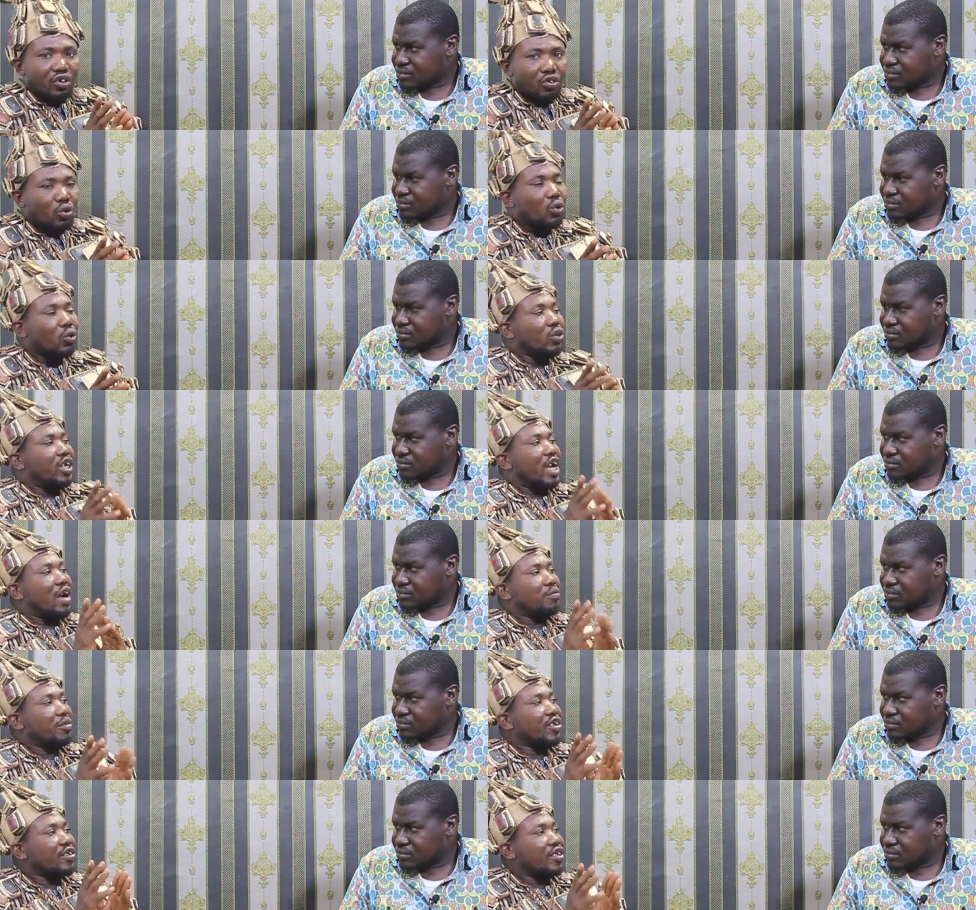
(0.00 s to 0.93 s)
Speaker 1: So
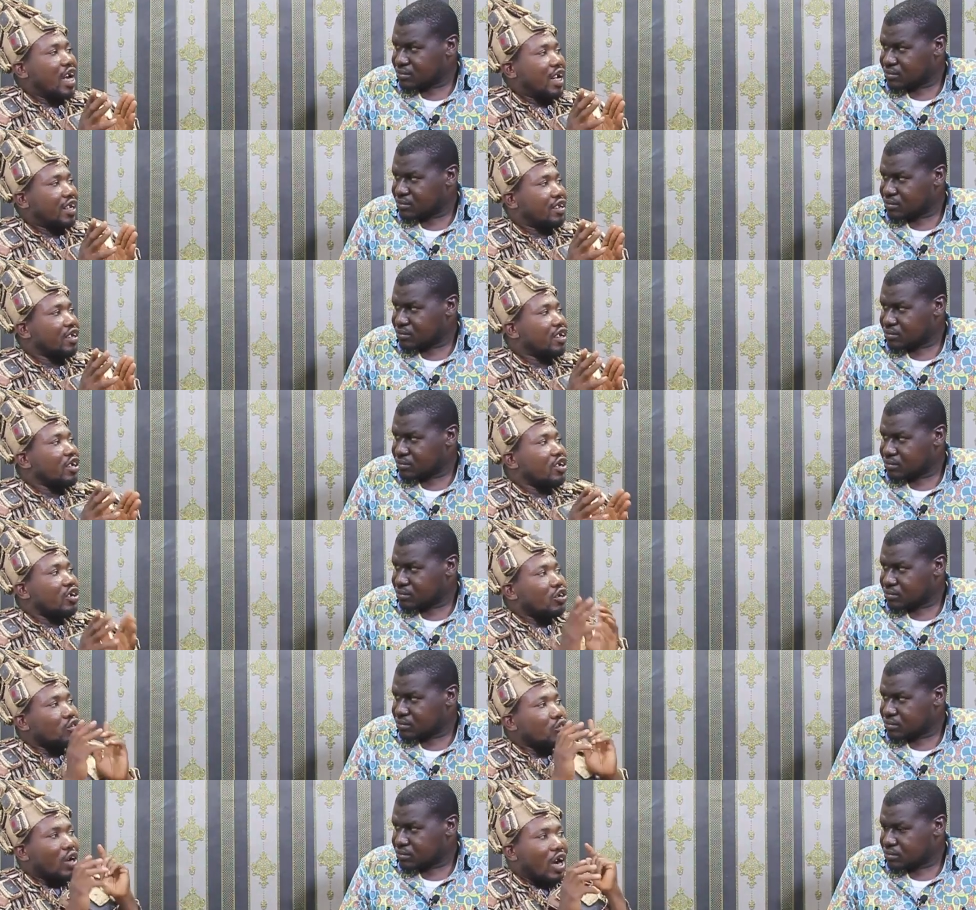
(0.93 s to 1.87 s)
that means that
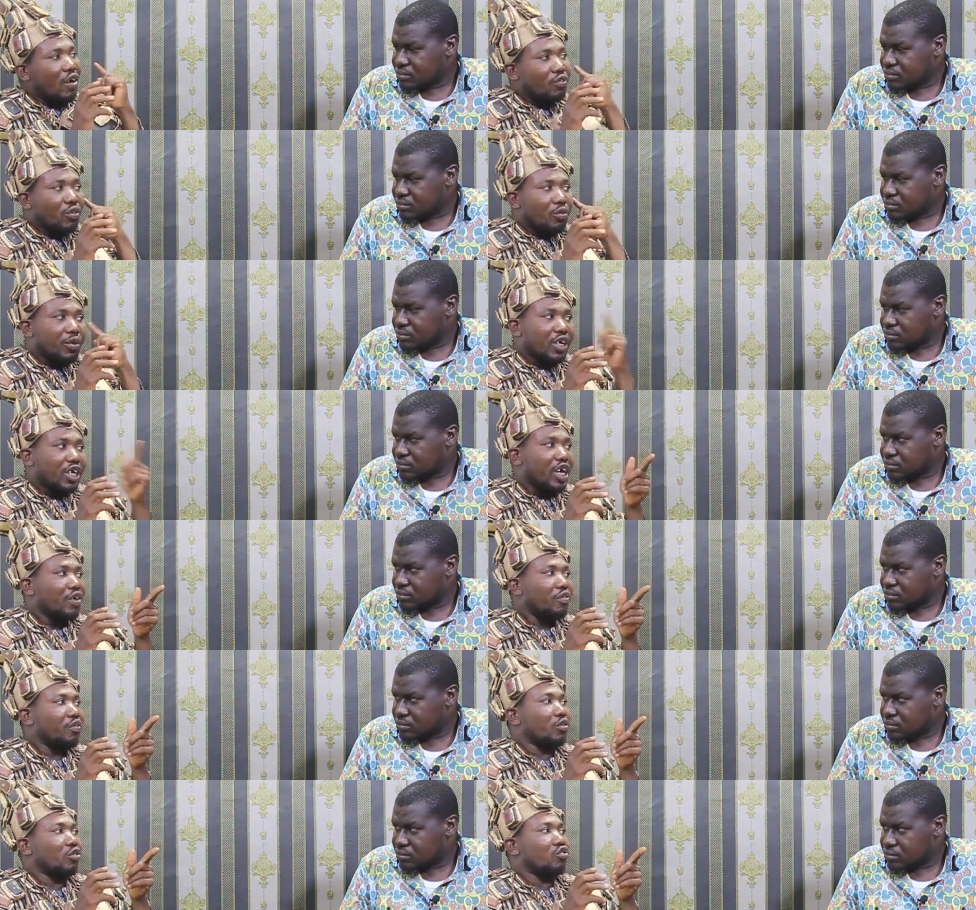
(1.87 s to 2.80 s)
you have to be
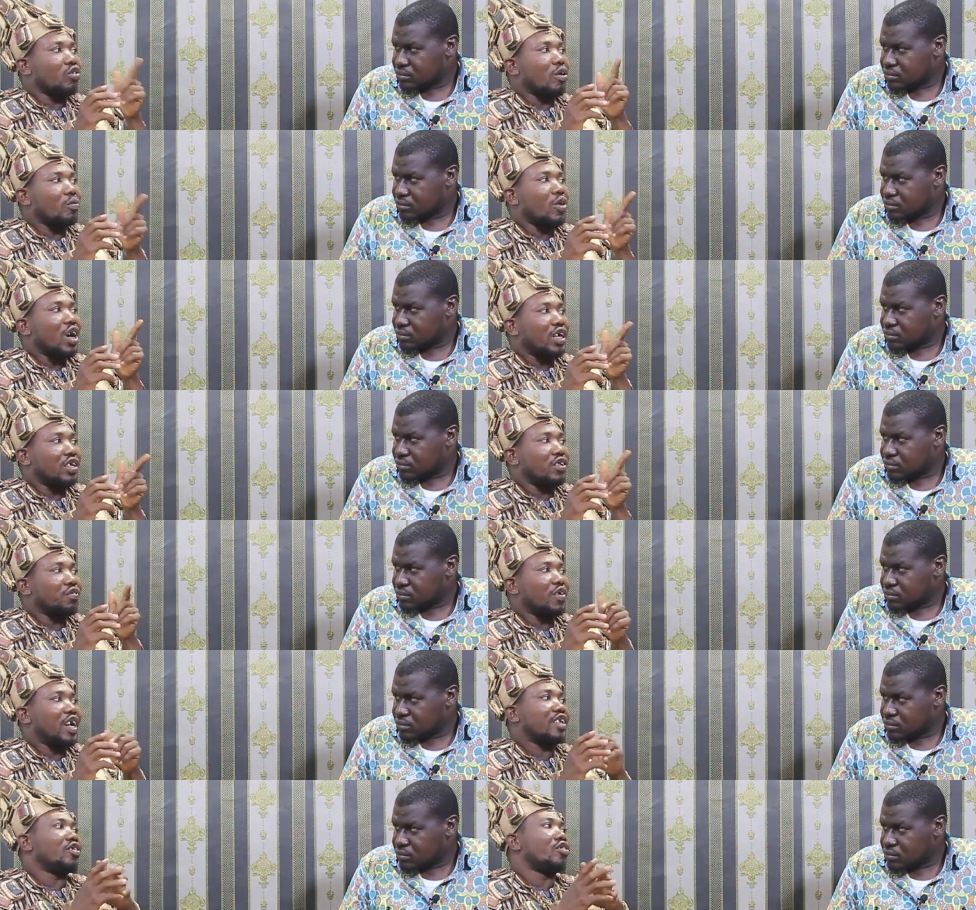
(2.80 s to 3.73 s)
careful. Someone
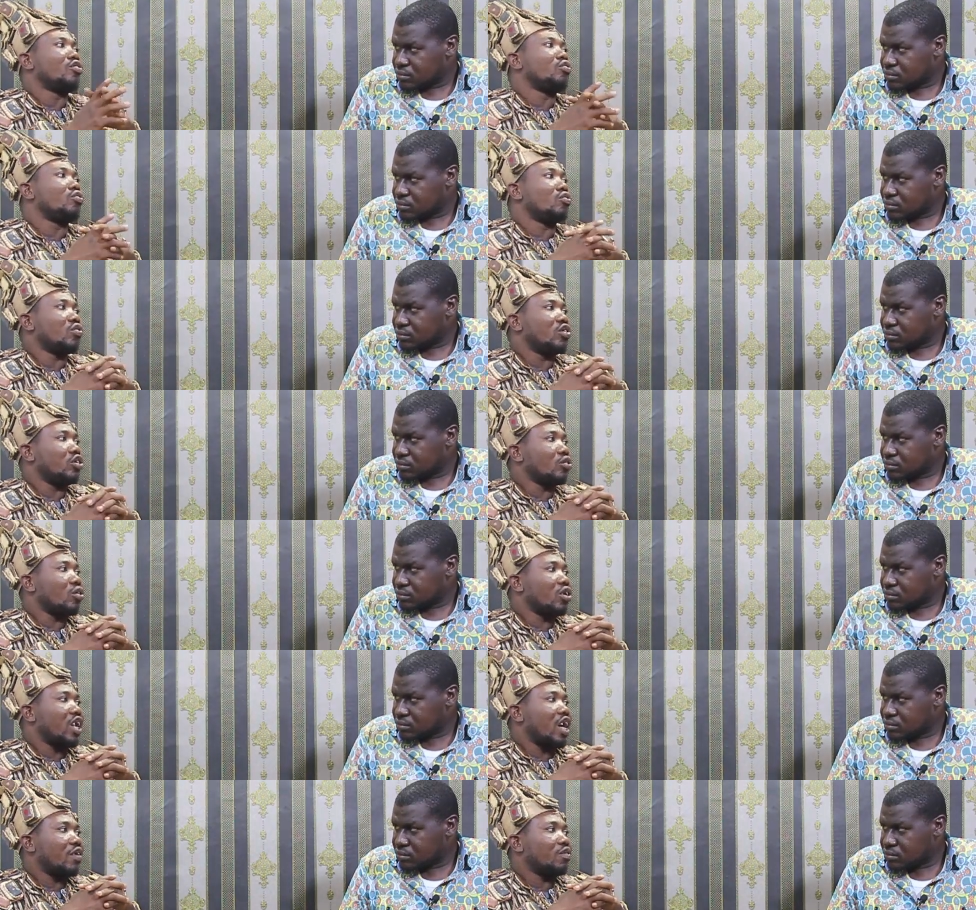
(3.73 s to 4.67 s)
is fighting you in
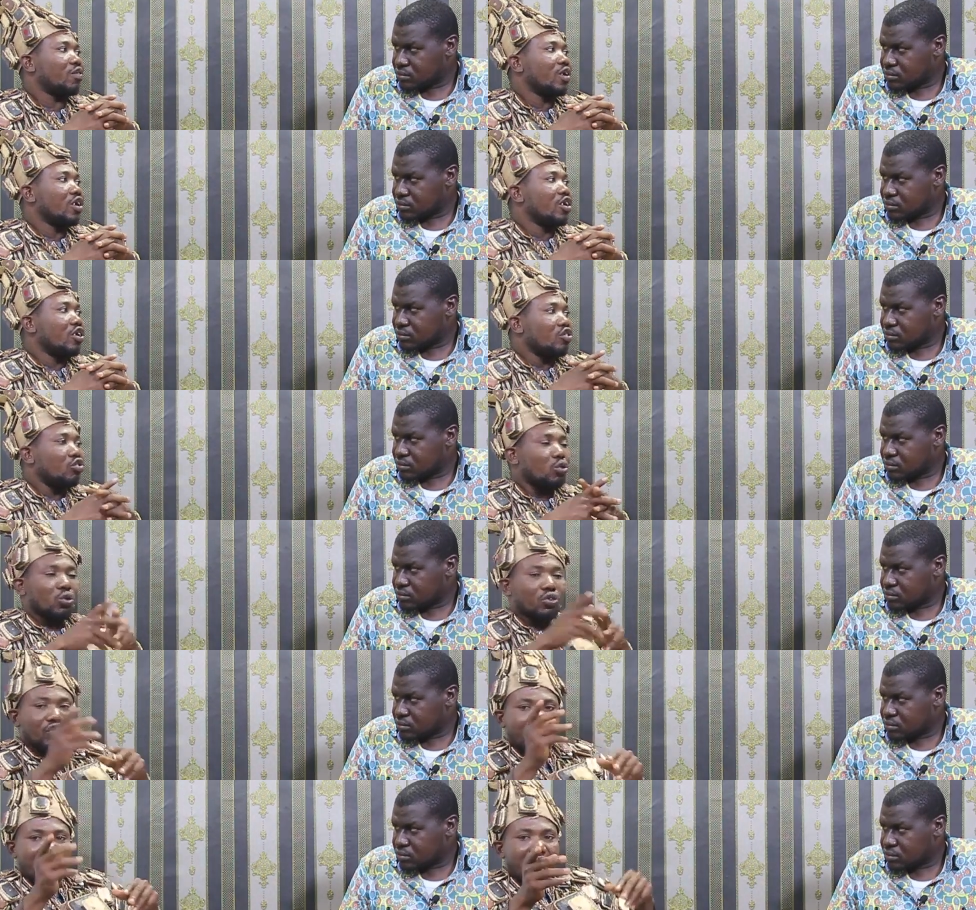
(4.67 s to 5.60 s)
your life.
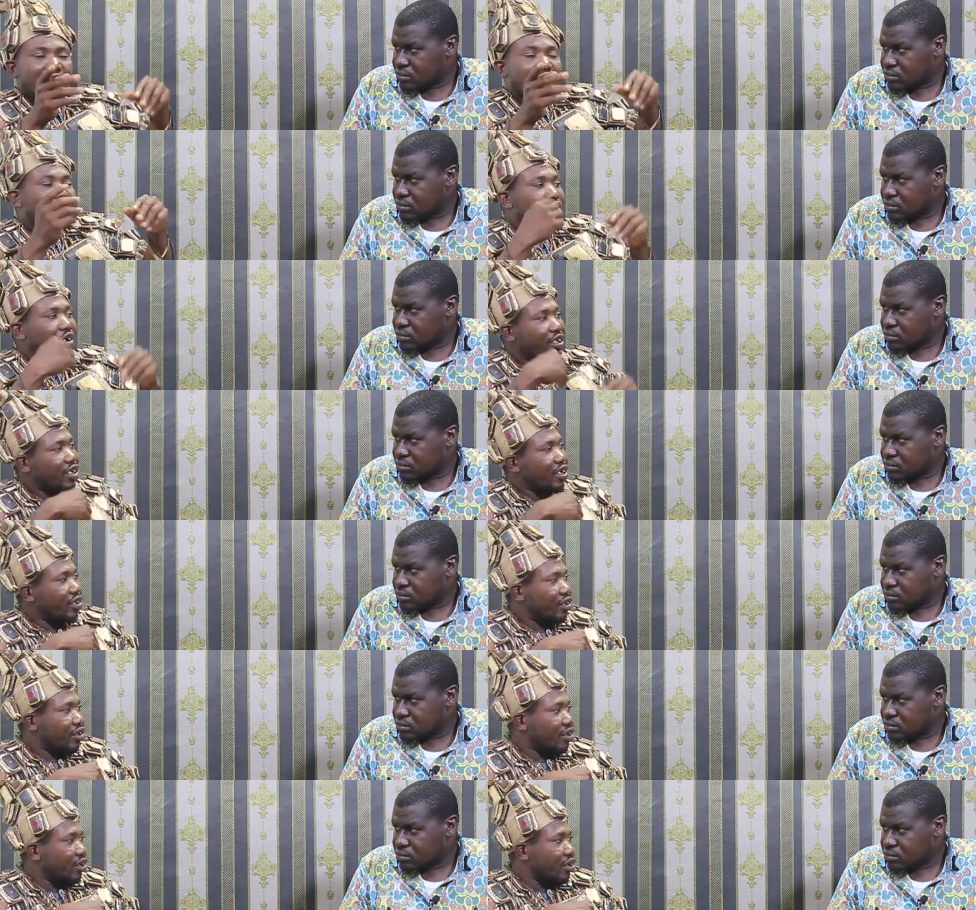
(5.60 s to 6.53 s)
So try and
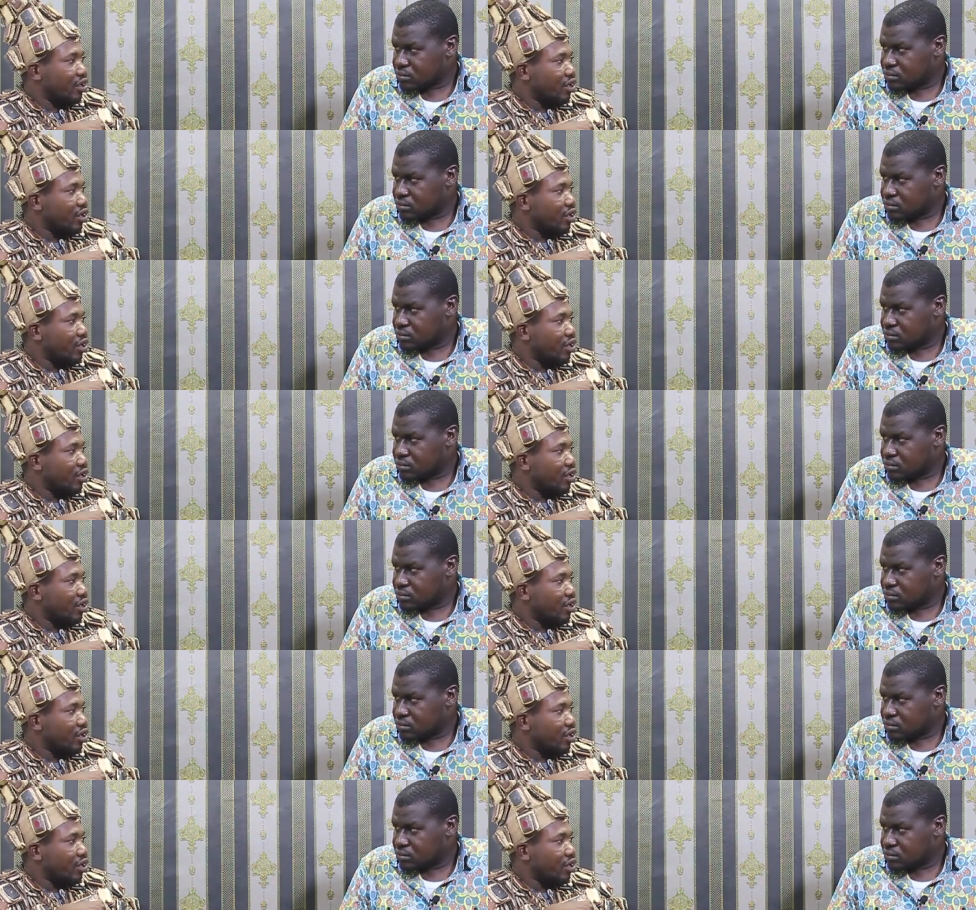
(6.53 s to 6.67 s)
visit